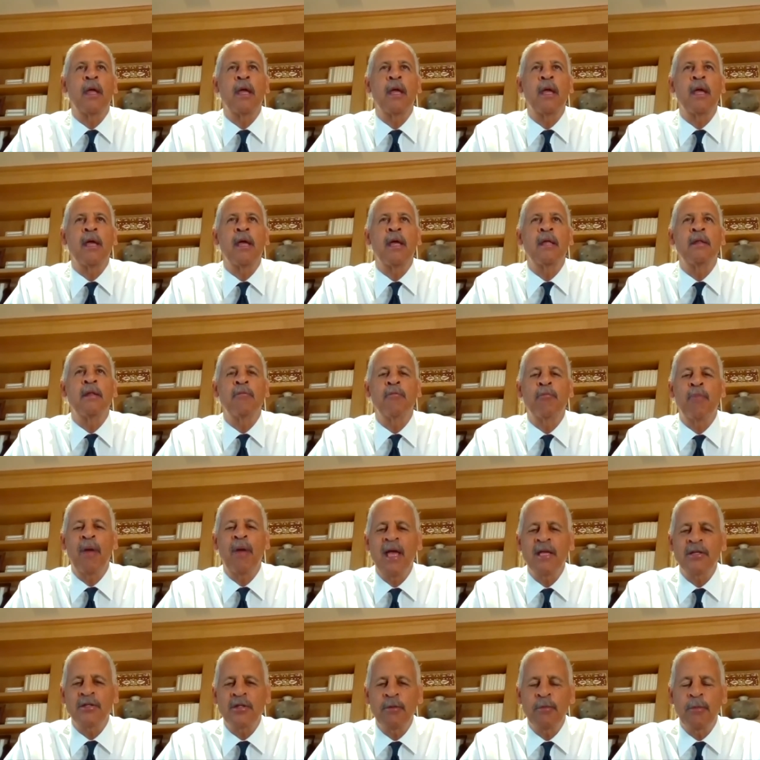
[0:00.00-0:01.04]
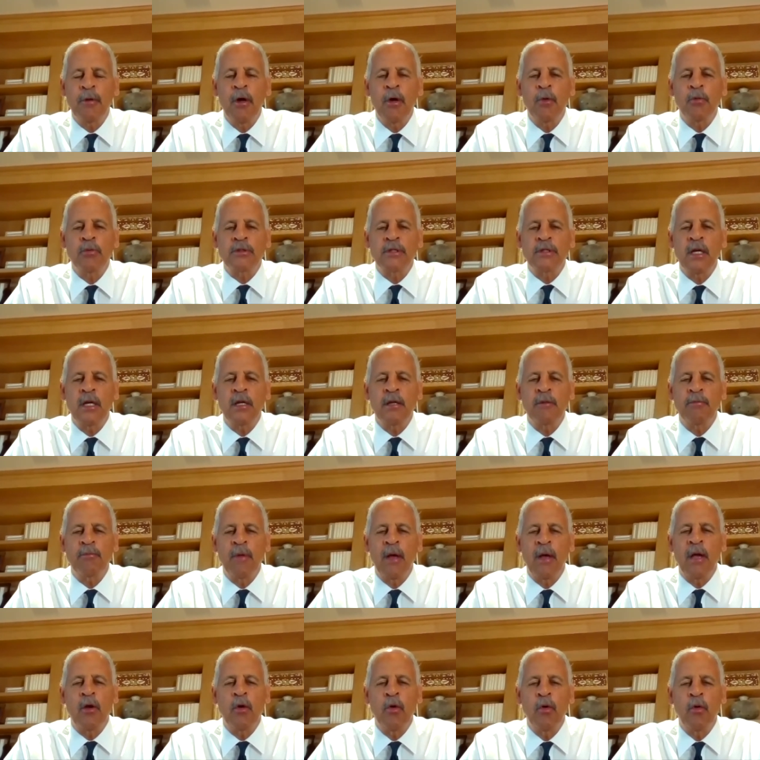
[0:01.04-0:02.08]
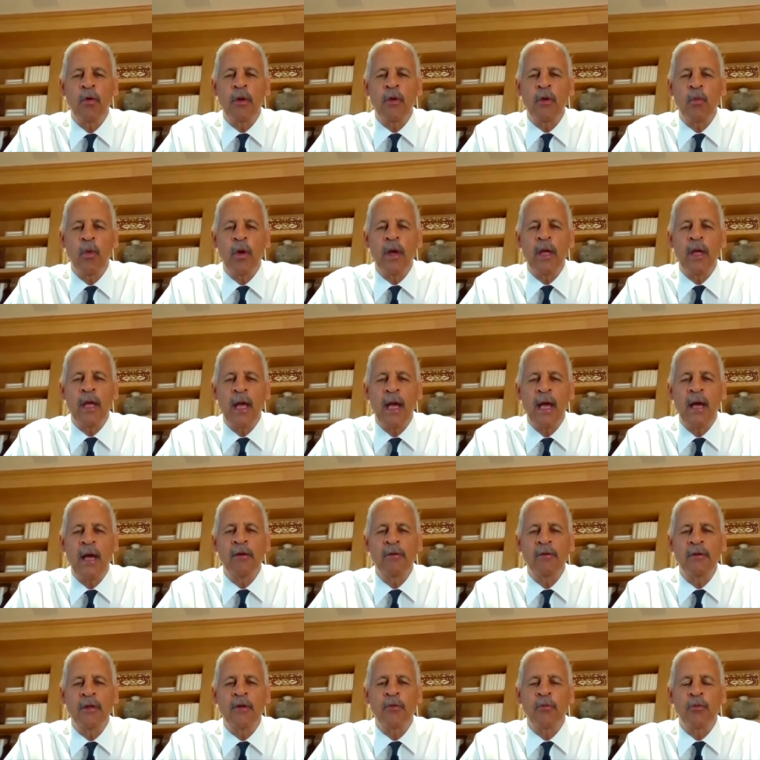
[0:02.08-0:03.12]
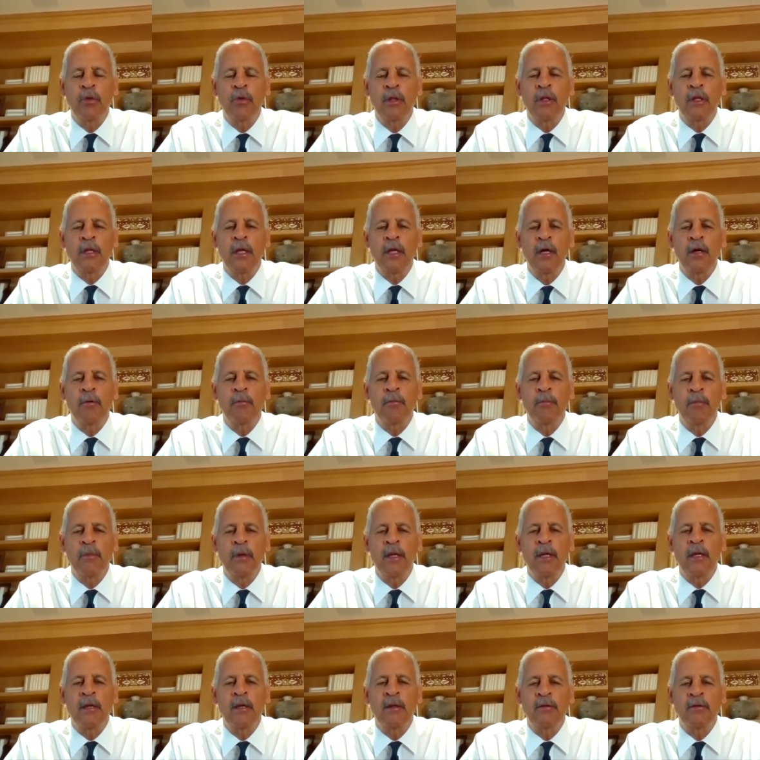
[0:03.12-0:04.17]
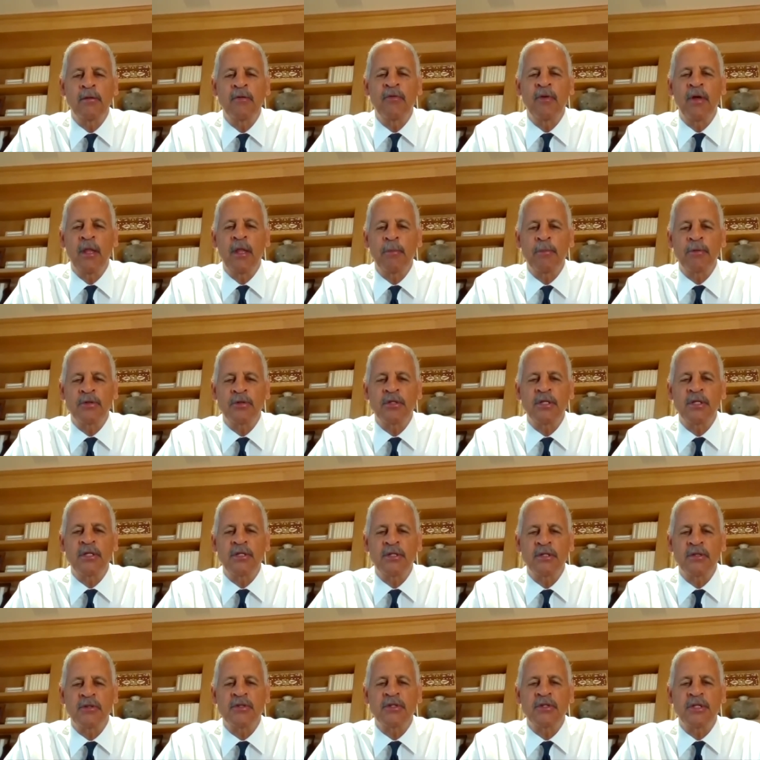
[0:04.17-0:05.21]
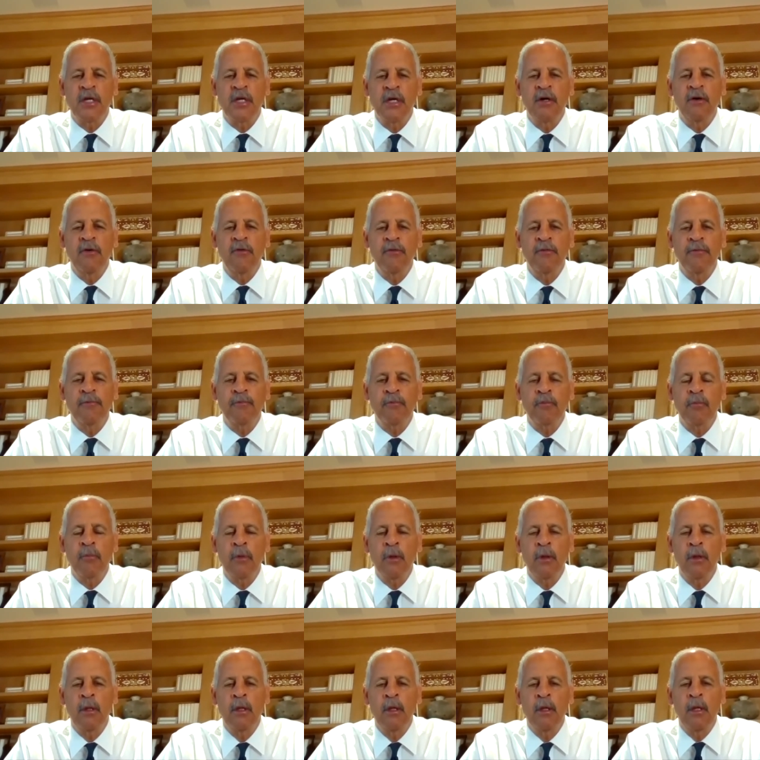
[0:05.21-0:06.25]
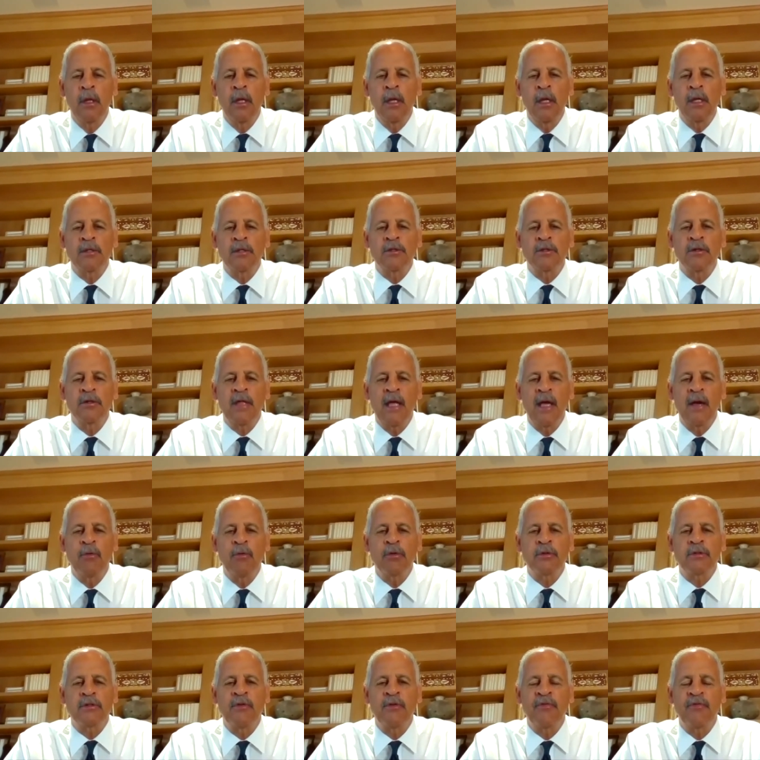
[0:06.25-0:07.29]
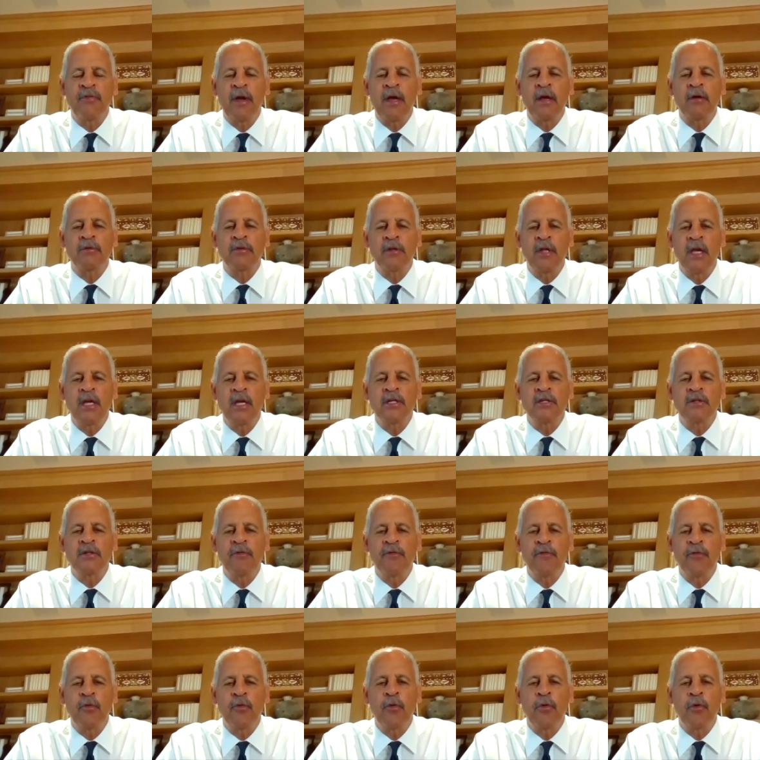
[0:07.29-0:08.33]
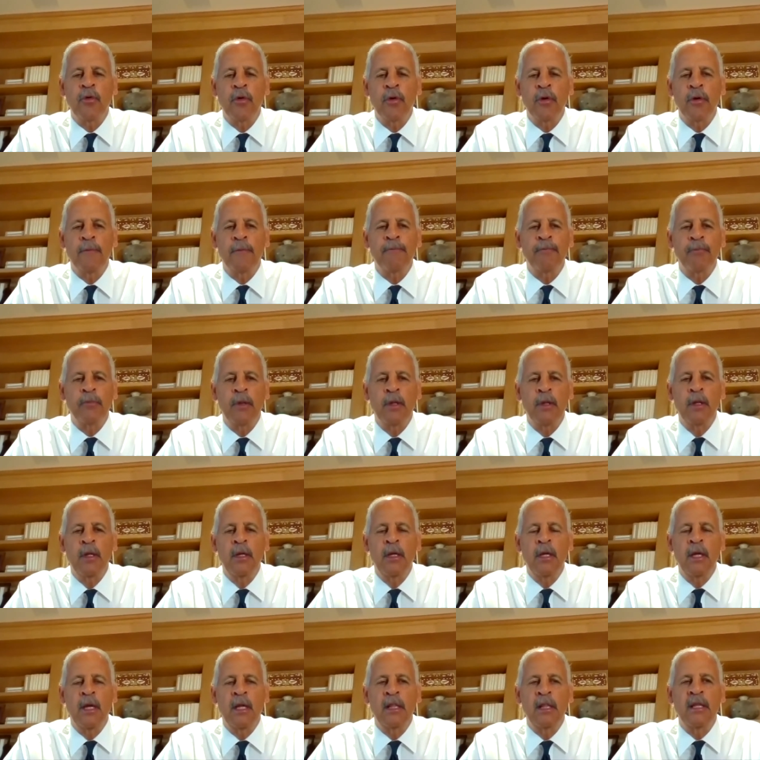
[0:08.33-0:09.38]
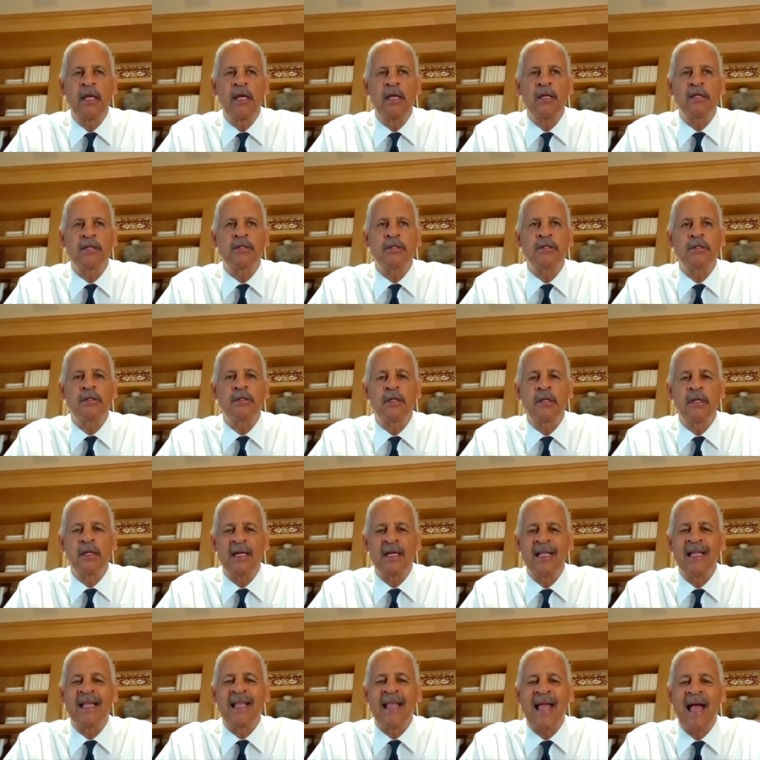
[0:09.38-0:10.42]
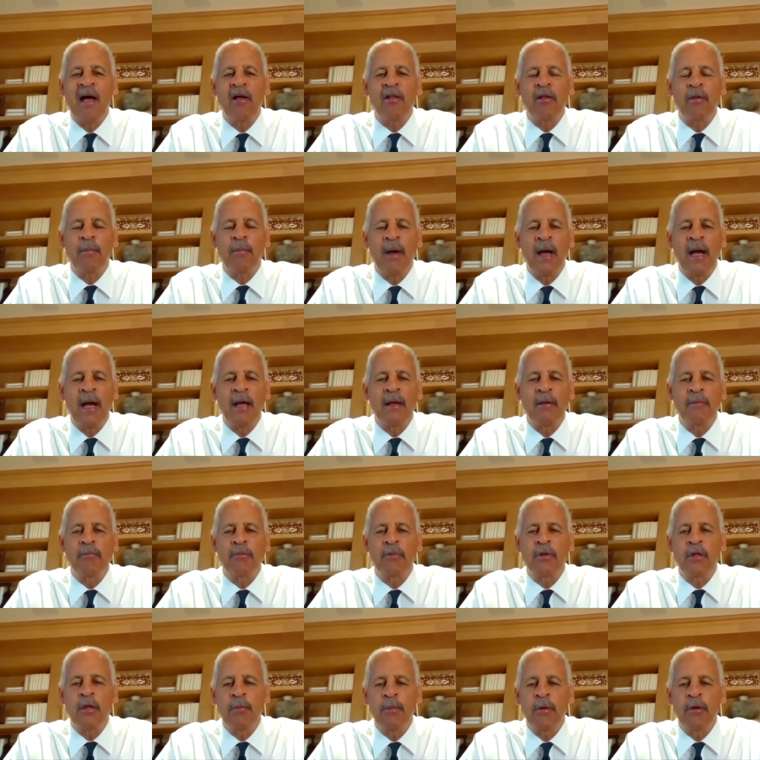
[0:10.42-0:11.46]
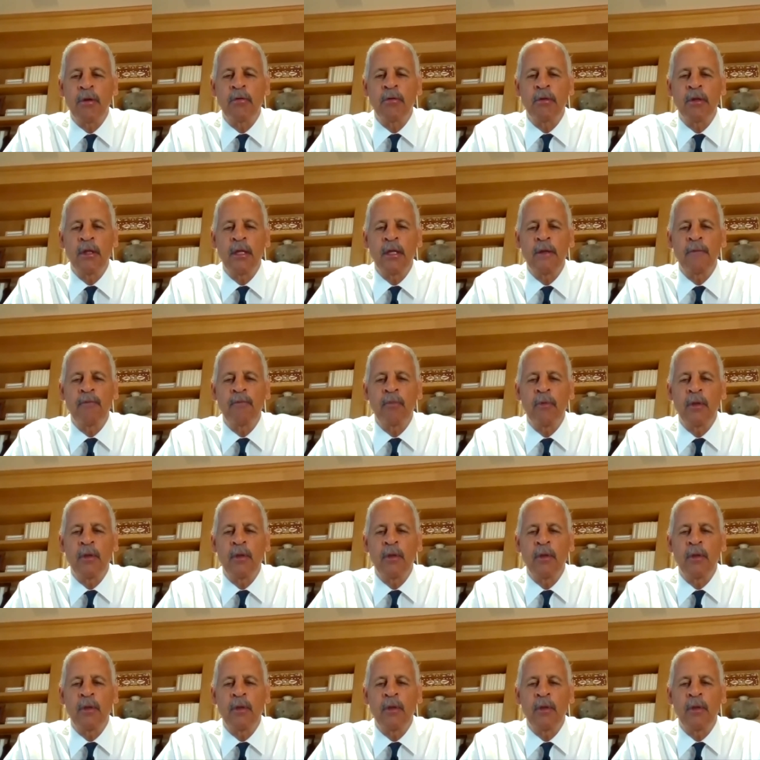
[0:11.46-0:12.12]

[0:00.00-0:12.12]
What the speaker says: And basketball was kind of my only way out. It really helped me develop a sense of self. And so that was the foundation for at least getting out of my community